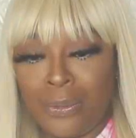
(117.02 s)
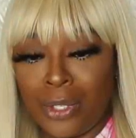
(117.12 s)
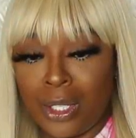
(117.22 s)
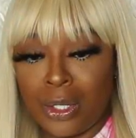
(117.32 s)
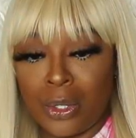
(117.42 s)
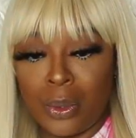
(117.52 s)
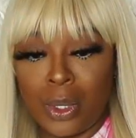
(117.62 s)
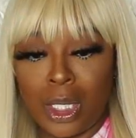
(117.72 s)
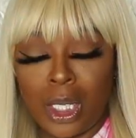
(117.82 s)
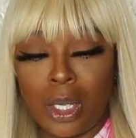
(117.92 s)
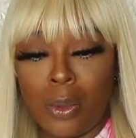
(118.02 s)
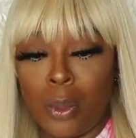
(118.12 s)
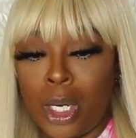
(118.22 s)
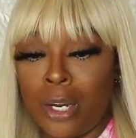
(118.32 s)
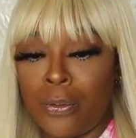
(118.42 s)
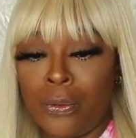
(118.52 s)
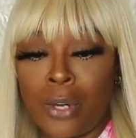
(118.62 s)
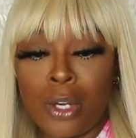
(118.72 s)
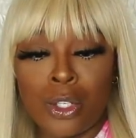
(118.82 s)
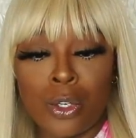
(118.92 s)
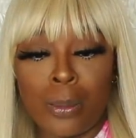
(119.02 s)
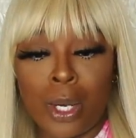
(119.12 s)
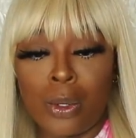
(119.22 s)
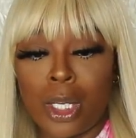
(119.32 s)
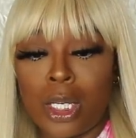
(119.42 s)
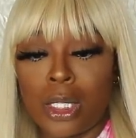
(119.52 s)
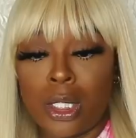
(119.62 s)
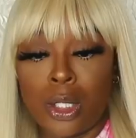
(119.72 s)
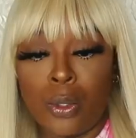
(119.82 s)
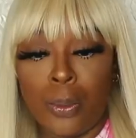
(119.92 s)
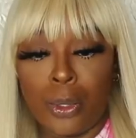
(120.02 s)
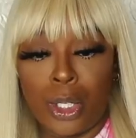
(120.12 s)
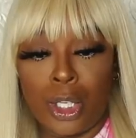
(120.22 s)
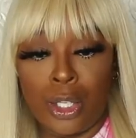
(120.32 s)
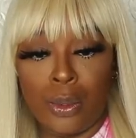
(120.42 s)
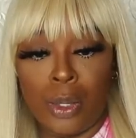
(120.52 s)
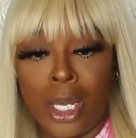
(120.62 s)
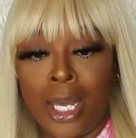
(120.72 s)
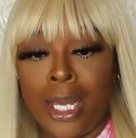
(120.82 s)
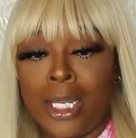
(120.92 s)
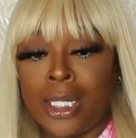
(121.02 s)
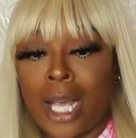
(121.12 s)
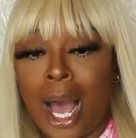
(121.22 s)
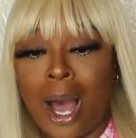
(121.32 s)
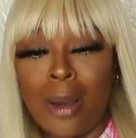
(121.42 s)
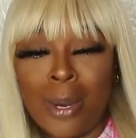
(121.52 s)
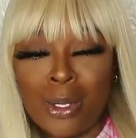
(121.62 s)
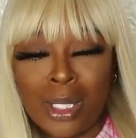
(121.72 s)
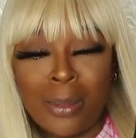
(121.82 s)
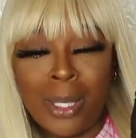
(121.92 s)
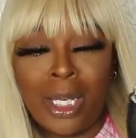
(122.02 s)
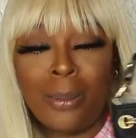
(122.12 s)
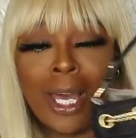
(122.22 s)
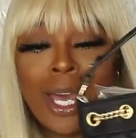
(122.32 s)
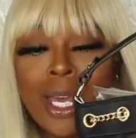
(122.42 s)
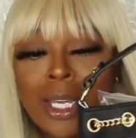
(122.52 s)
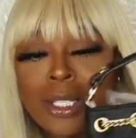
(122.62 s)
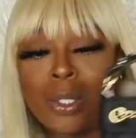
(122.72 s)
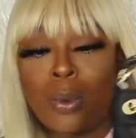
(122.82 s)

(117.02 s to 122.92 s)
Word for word: feel to it whatever floats your boat it is super cute it's almost a mini bag it's